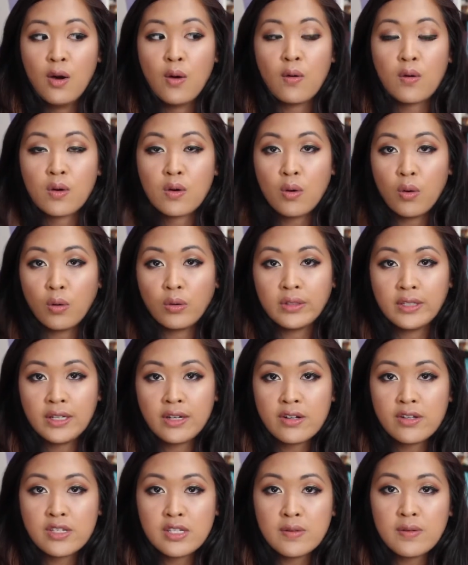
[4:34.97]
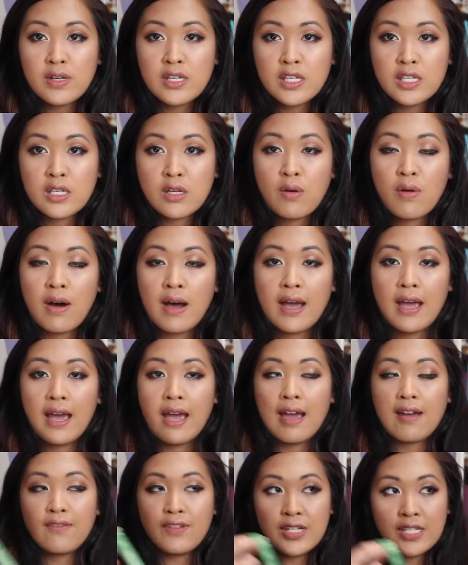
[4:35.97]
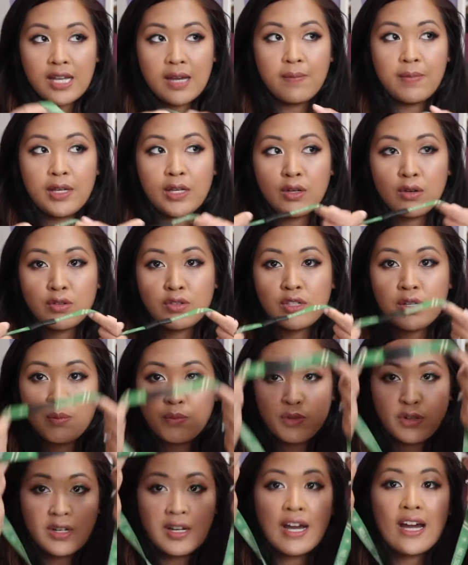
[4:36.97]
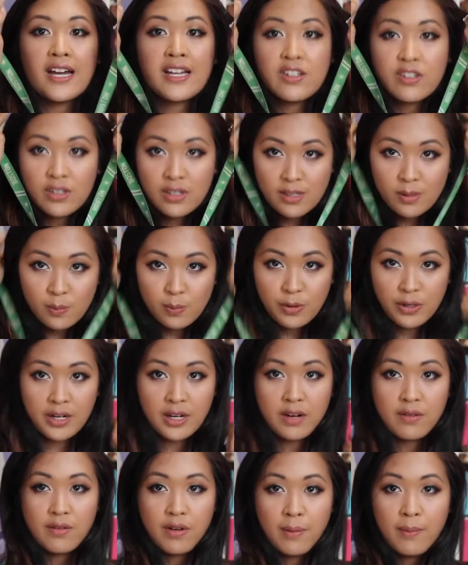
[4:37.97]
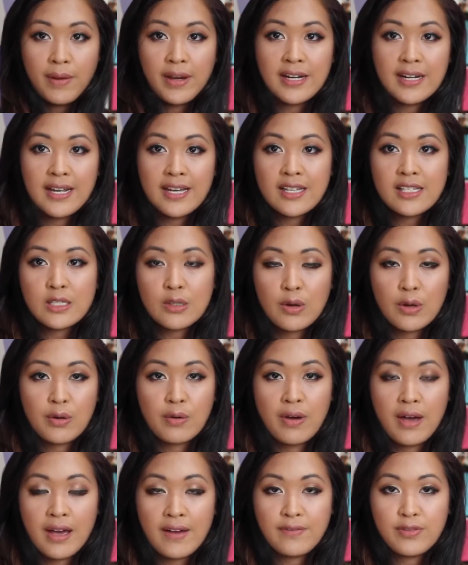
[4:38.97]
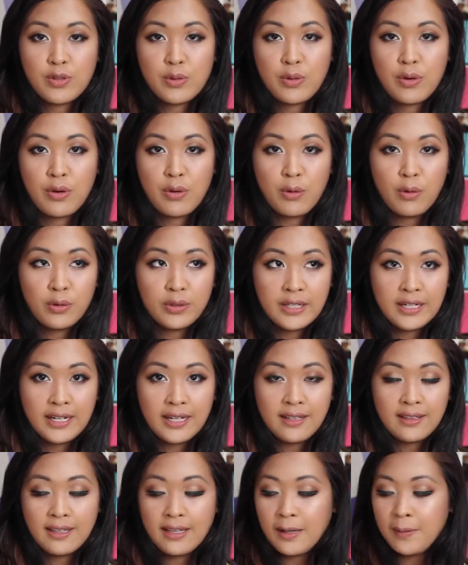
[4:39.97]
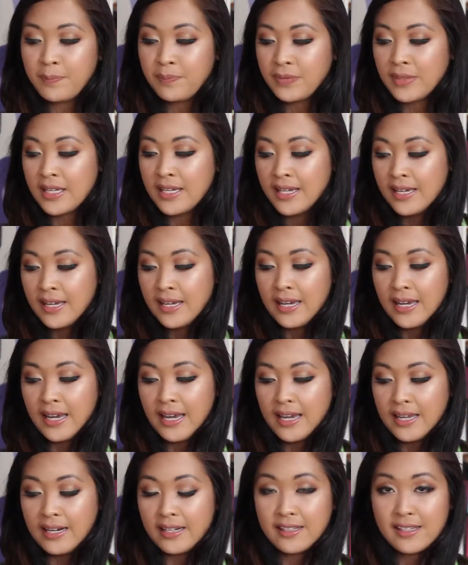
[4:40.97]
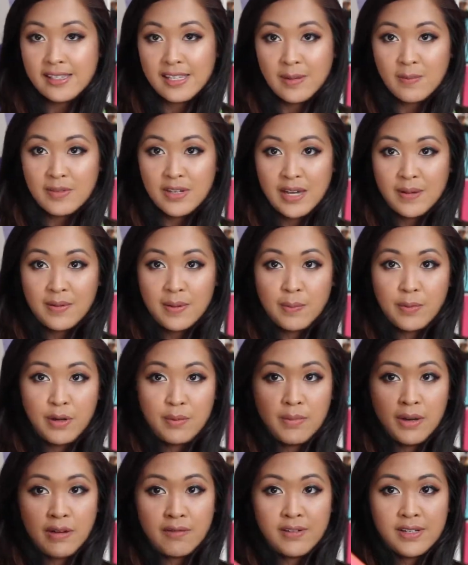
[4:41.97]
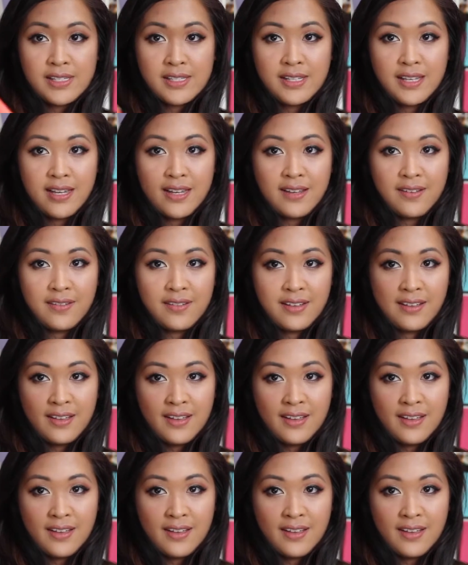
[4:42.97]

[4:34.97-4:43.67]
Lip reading: or holding onto it. So every time I go somewhere, I just put it around my neck so I don't have to hold anything. And at the same time, I put my wristlet